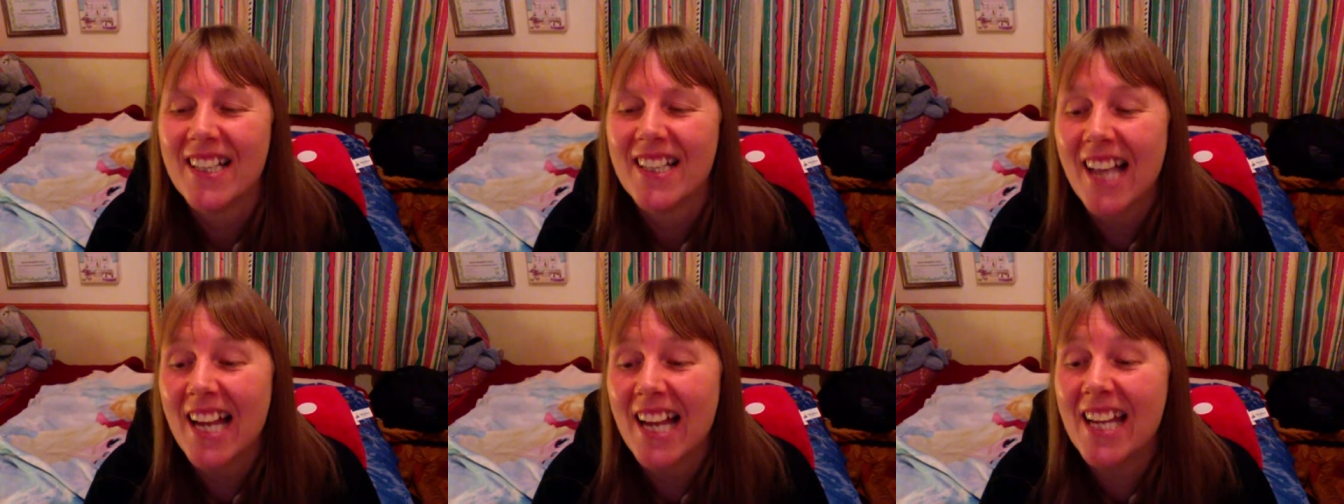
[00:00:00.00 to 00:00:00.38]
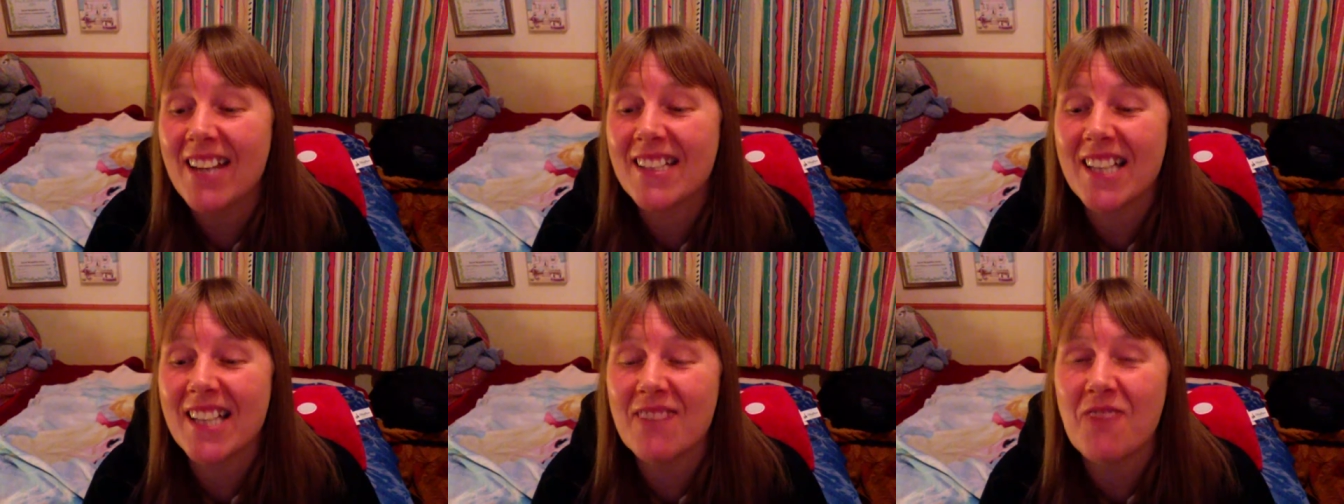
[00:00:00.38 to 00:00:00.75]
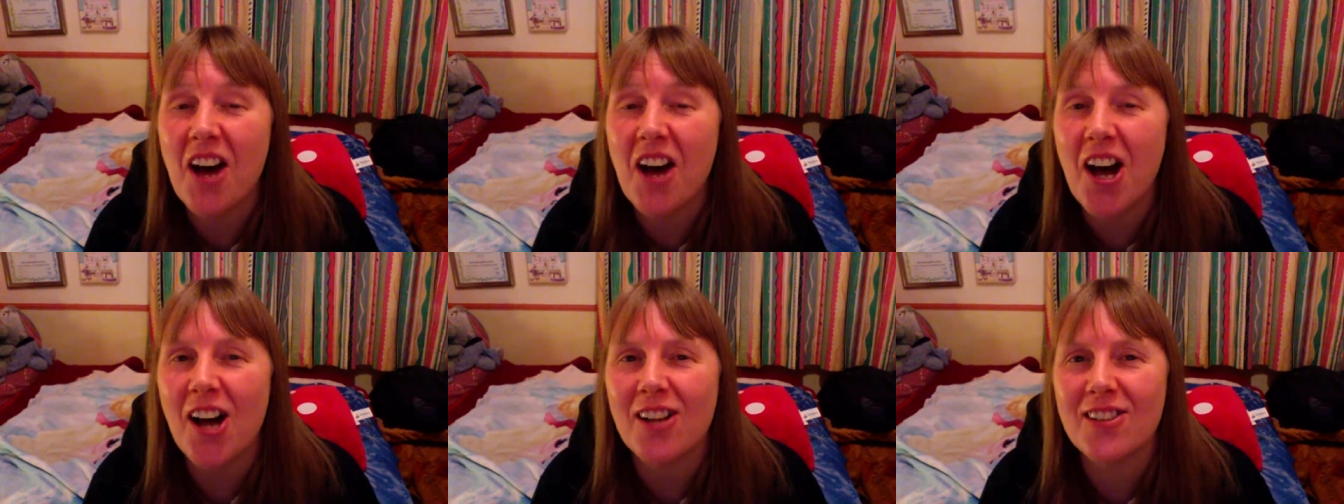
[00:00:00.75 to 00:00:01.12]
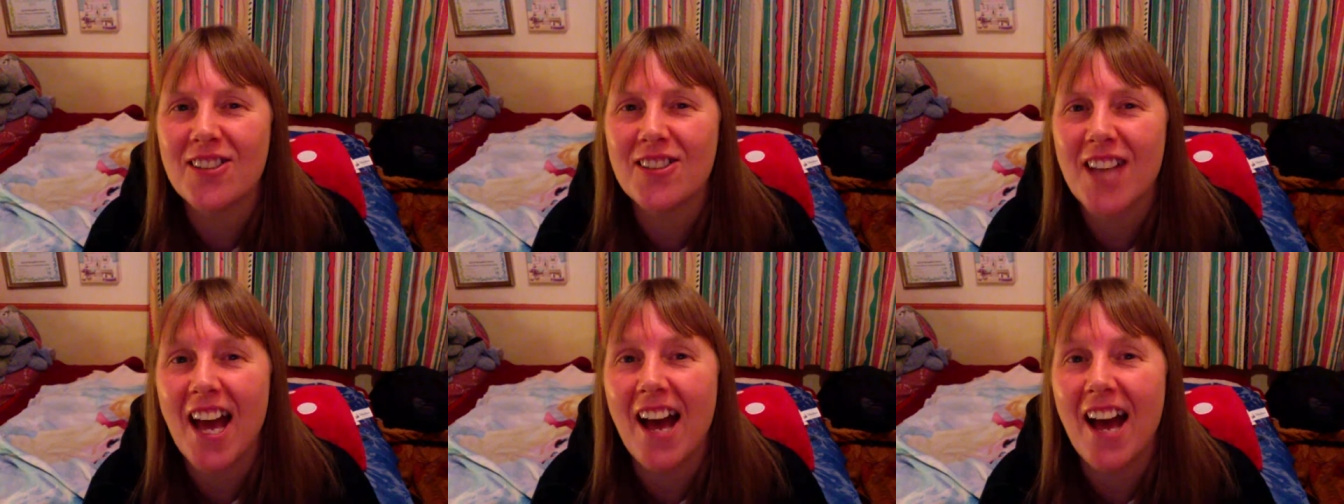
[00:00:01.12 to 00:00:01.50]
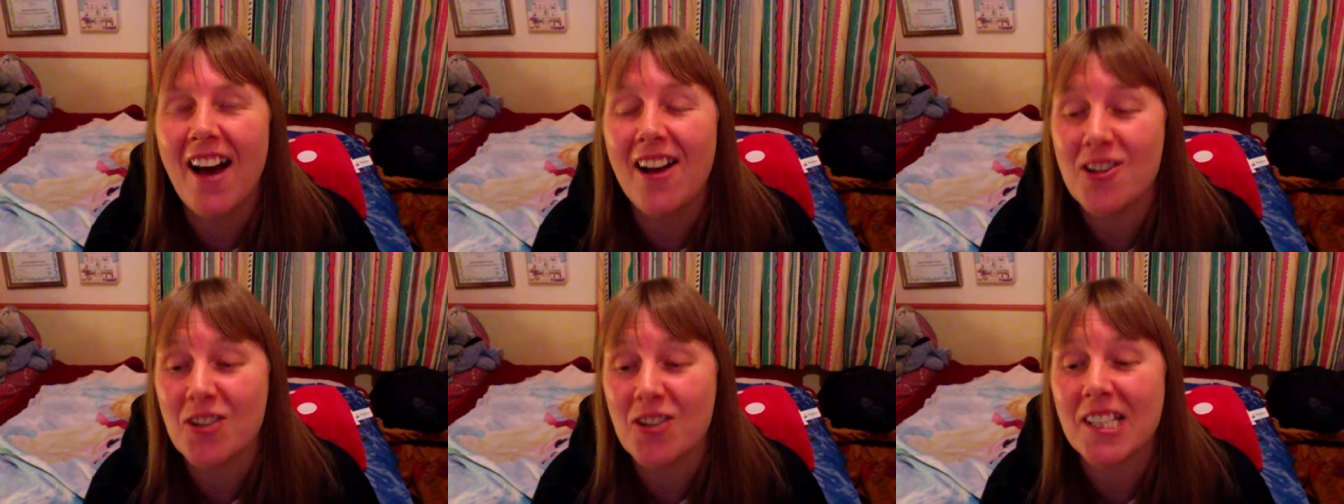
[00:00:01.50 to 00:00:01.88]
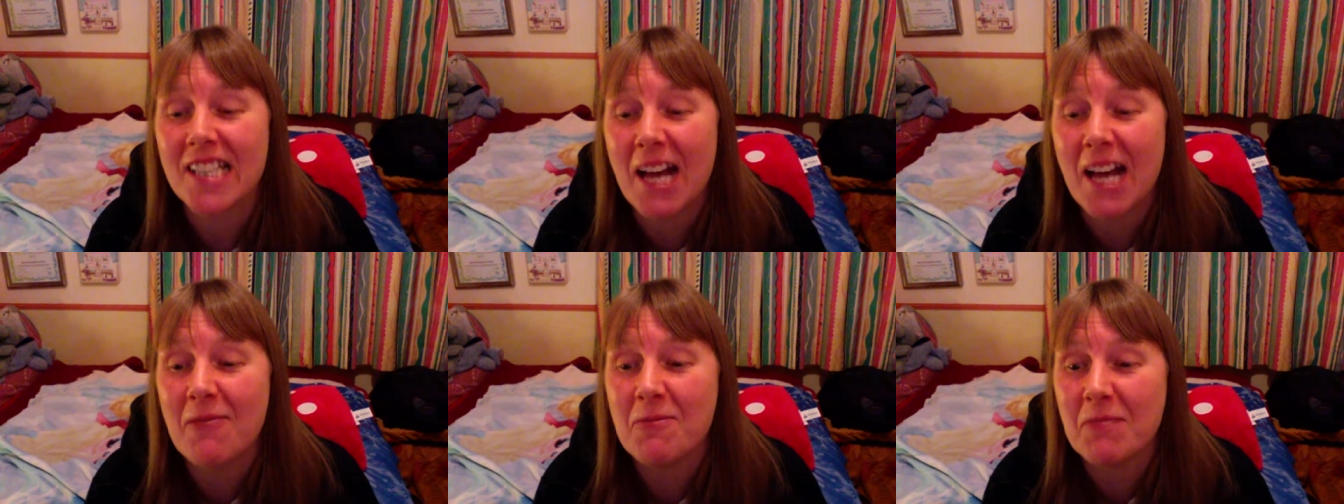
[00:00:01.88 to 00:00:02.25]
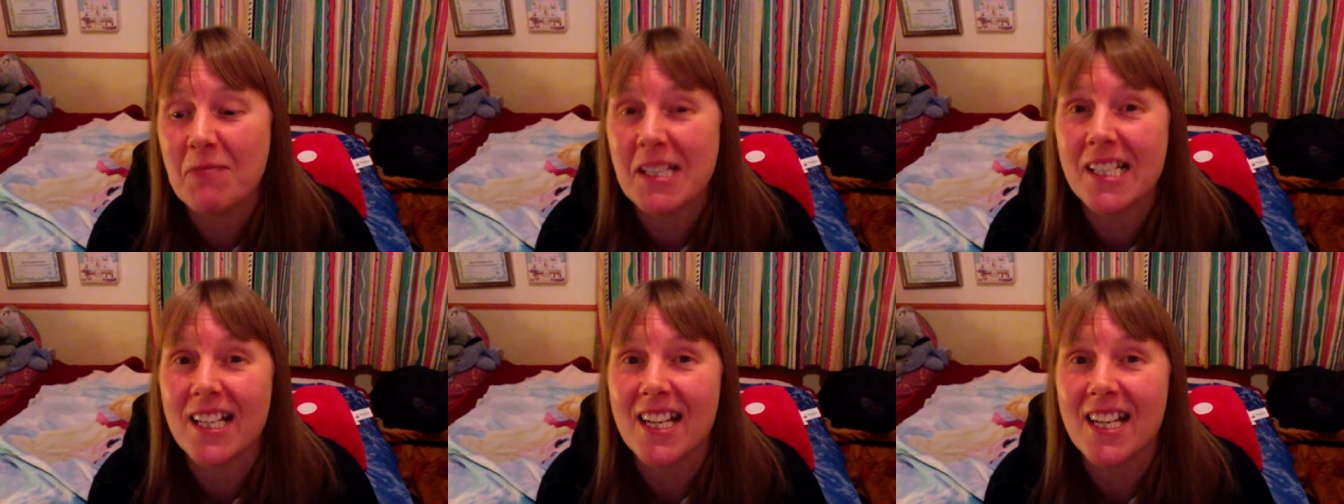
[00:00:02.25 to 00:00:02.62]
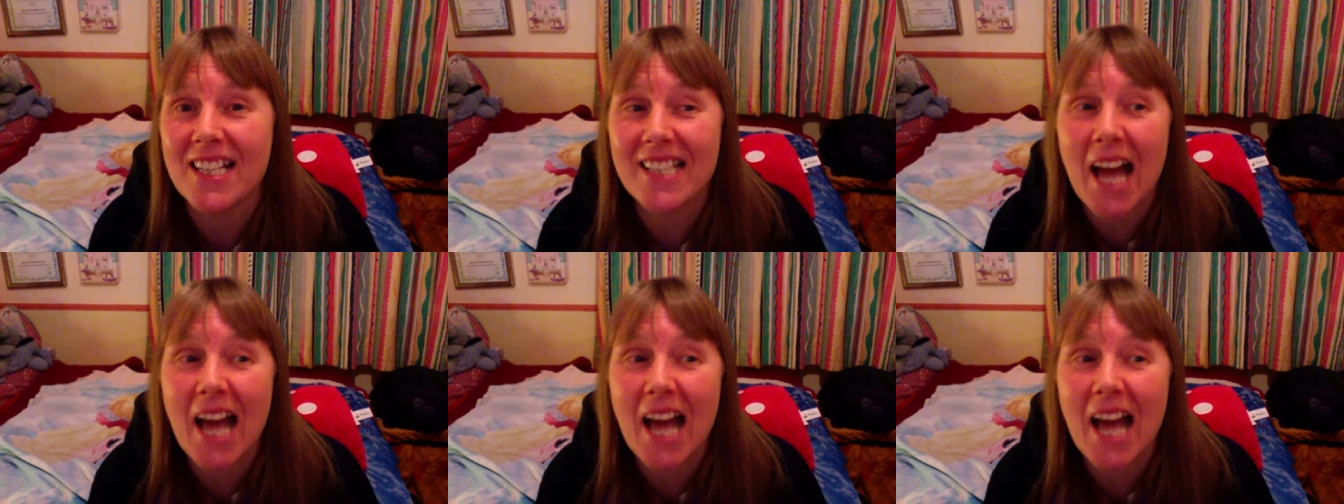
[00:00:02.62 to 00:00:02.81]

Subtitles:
Thank you so much. Yeah, I trust Sam implicitly.